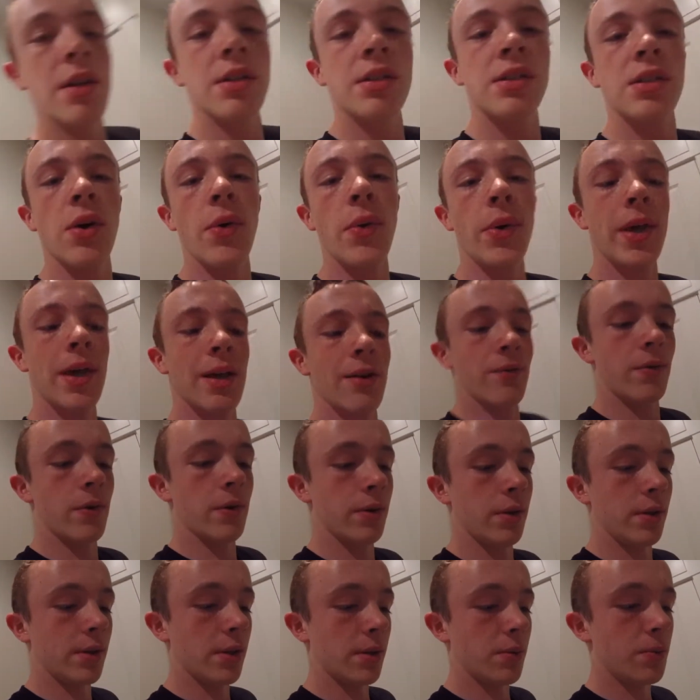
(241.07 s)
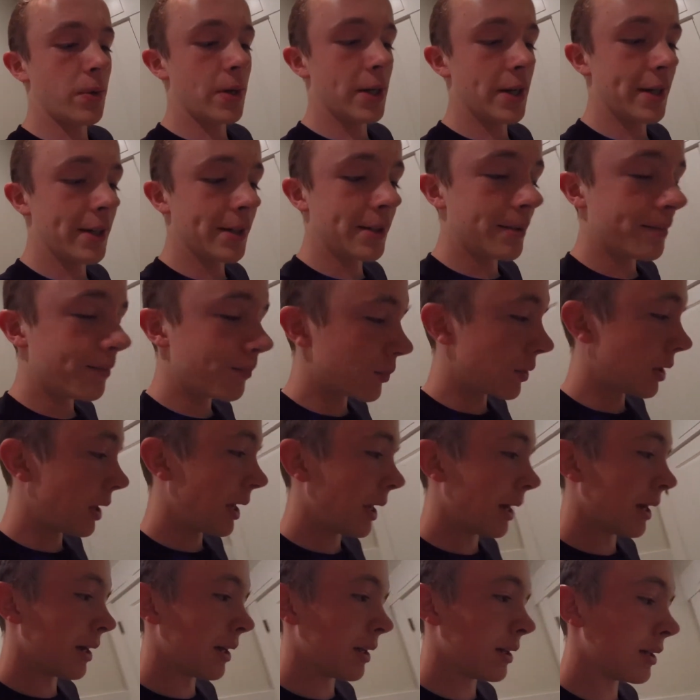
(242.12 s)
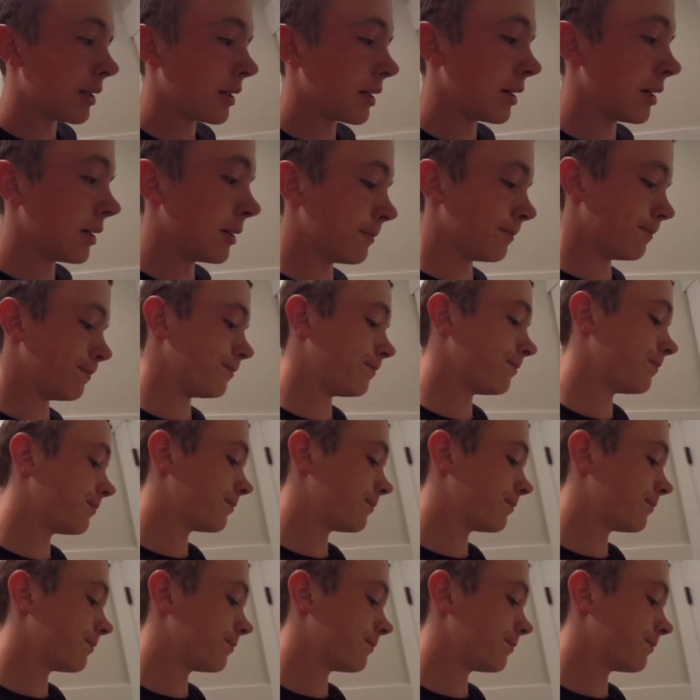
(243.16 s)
soaking for a little while and um,